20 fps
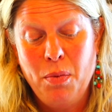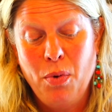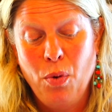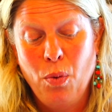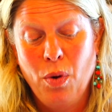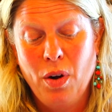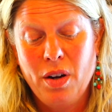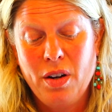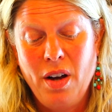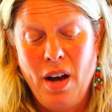
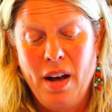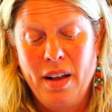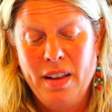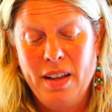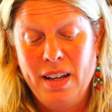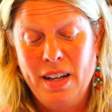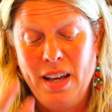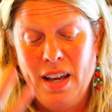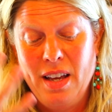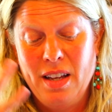We're
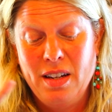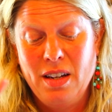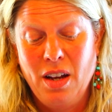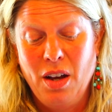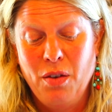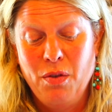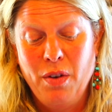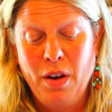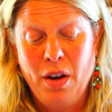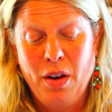calling in
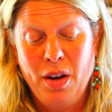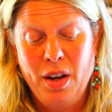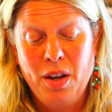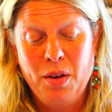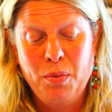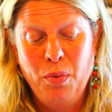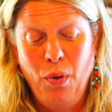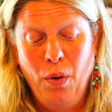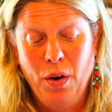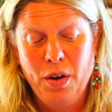a very
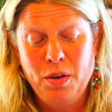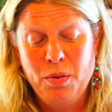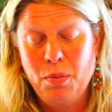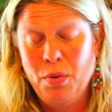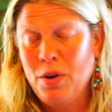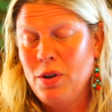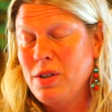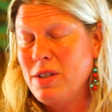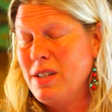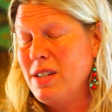important
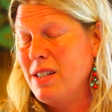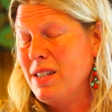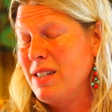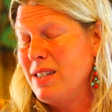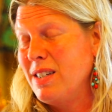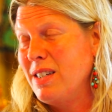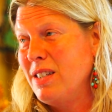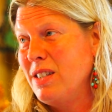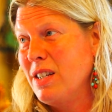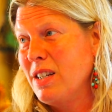person
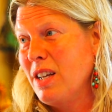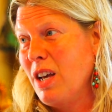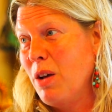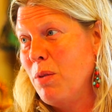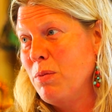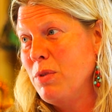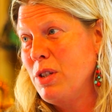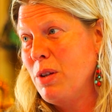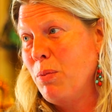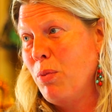to
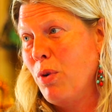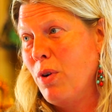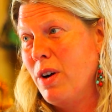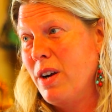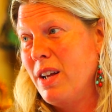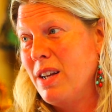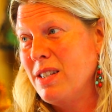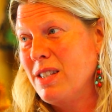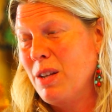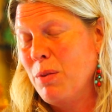come support us,